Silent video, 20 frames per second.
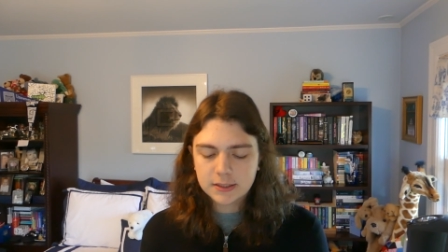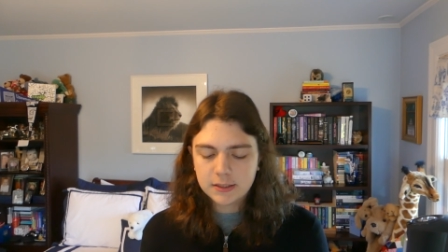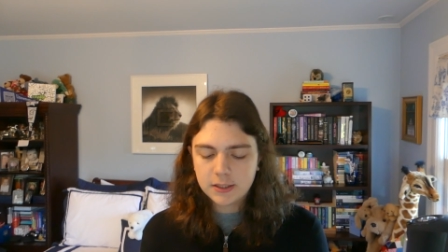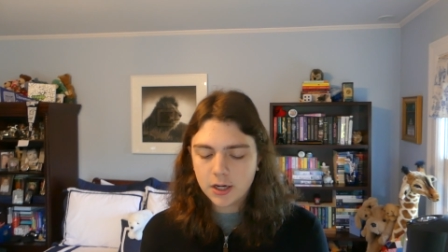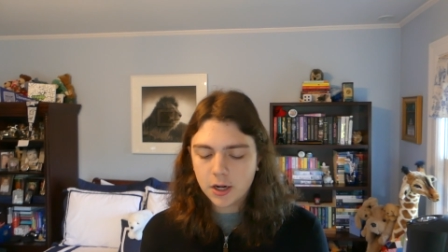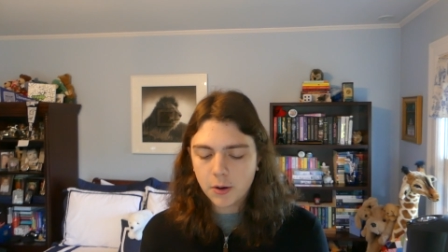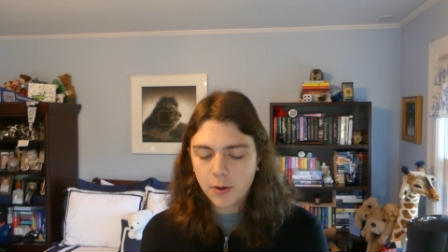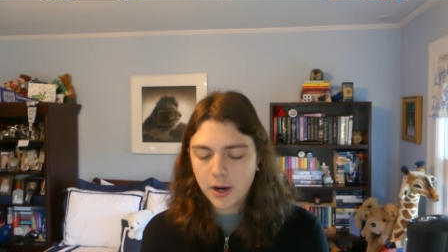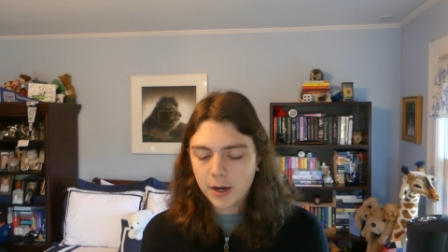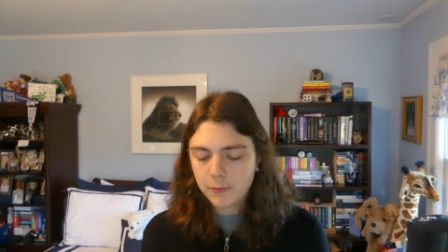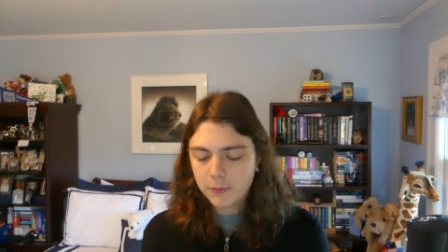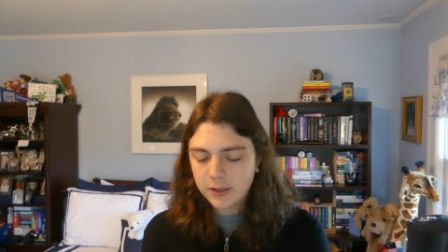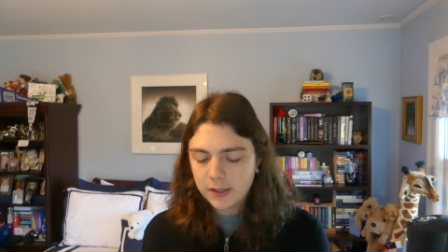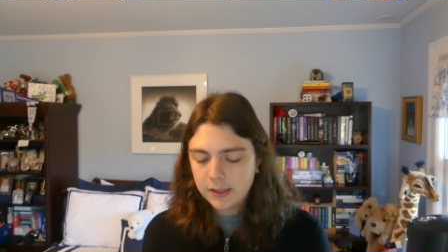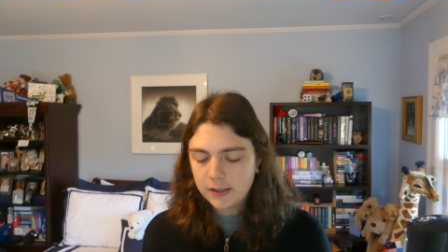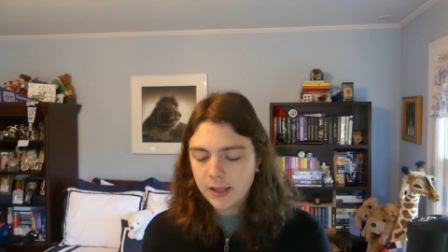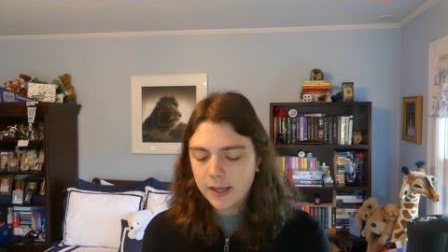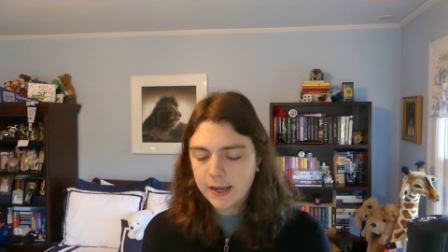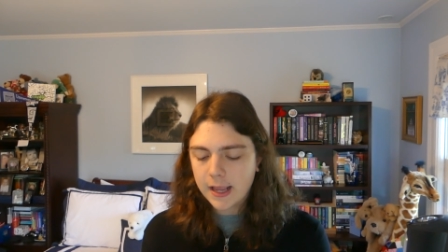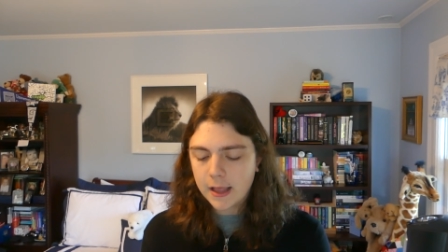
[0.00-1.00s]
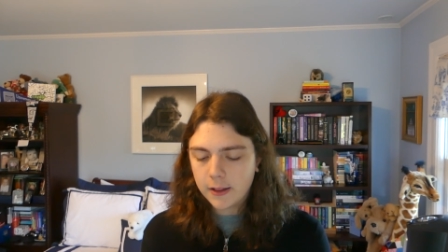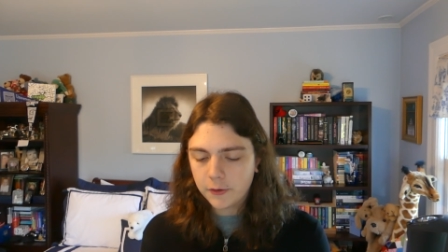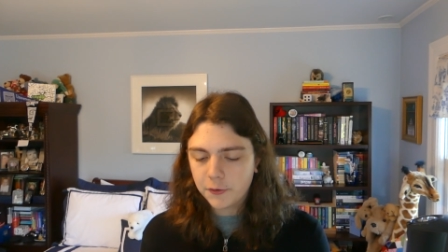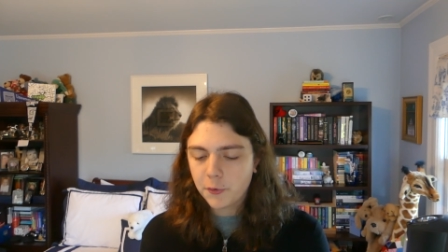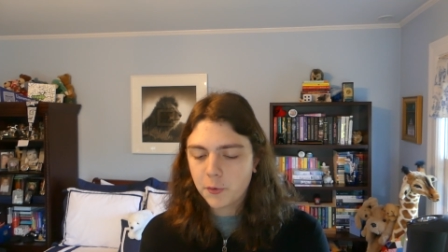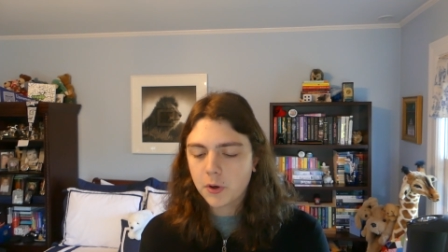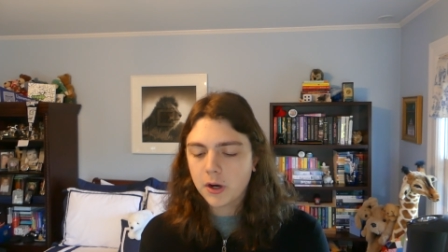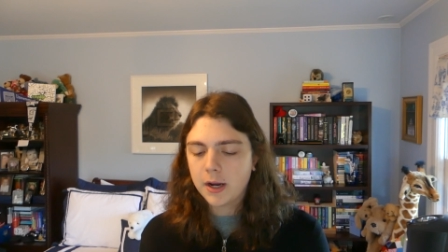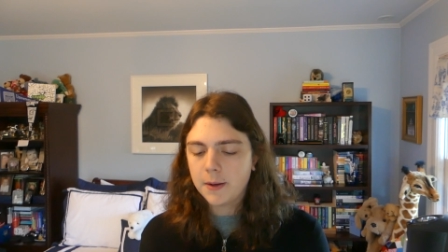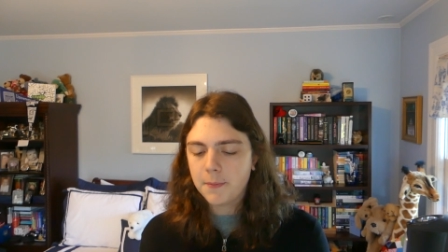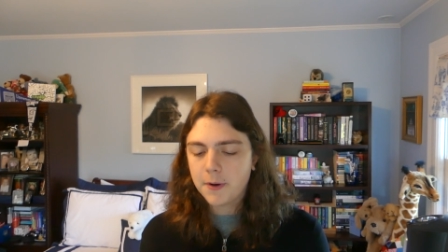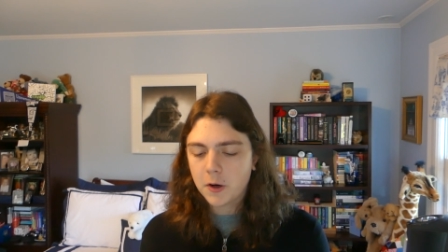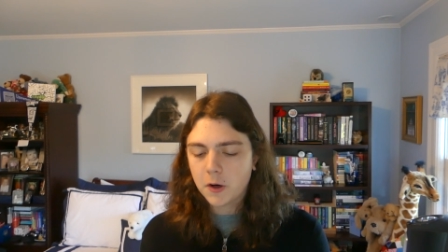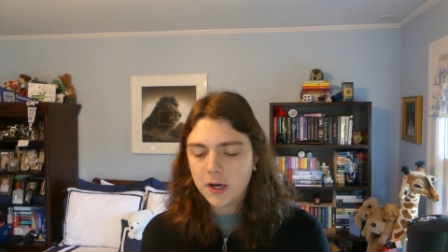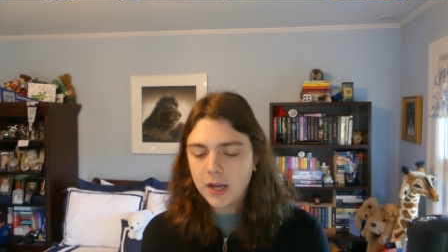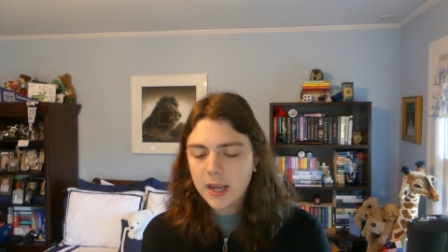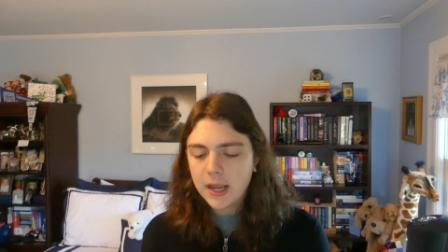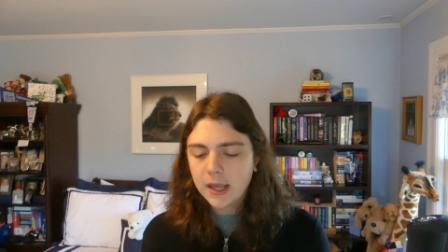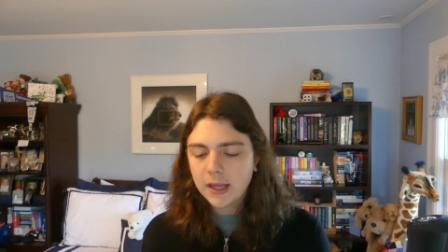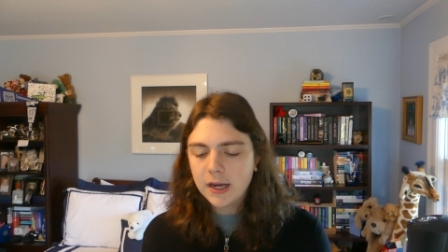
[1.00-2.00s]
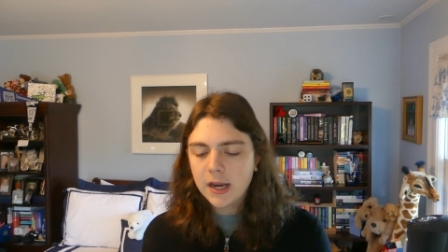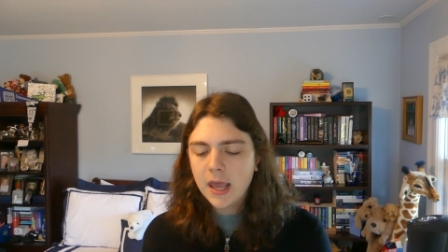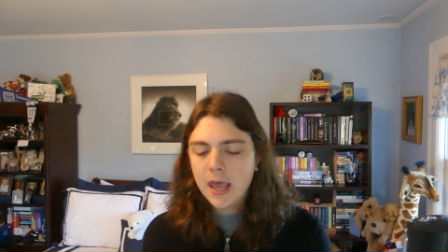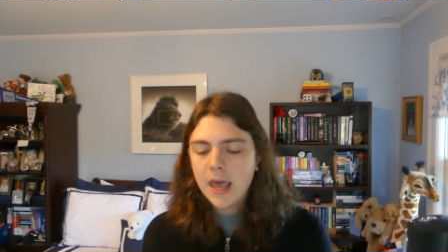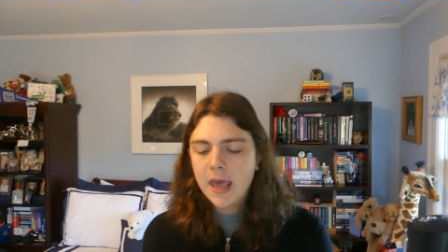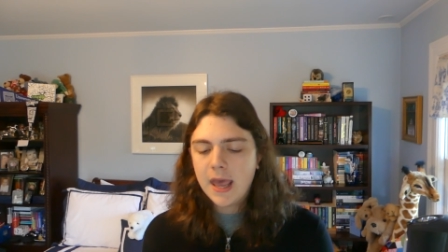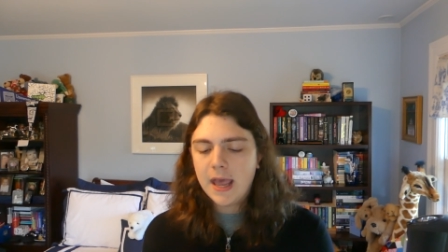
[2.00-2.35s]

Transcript: you know, I really like Elinor and Marianne,